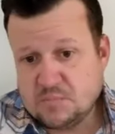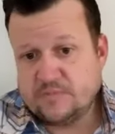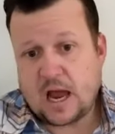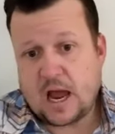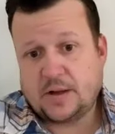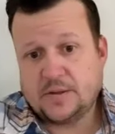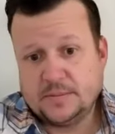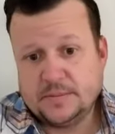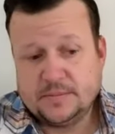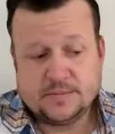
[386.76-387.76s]
Fact,
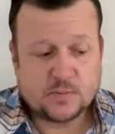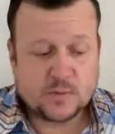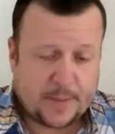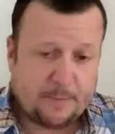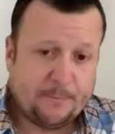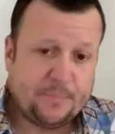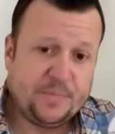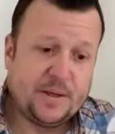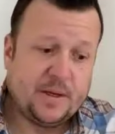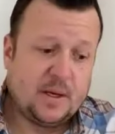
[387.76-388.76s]
right?
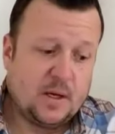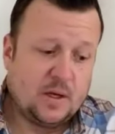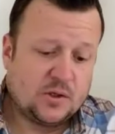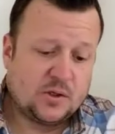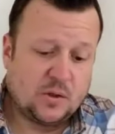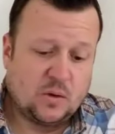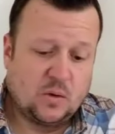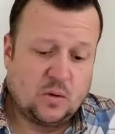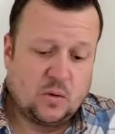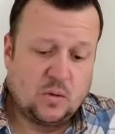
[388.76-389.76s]

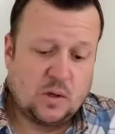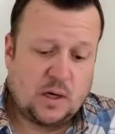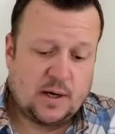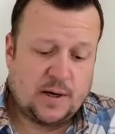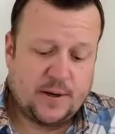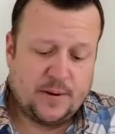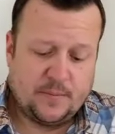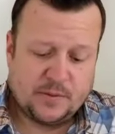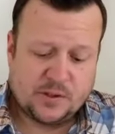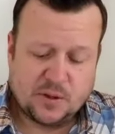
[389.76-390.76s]
So,
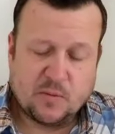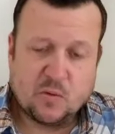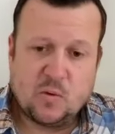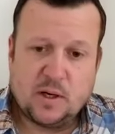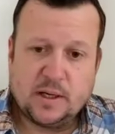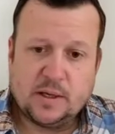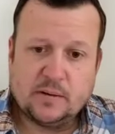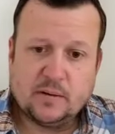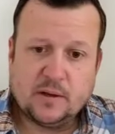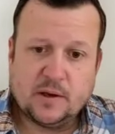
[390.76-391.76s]
so number one,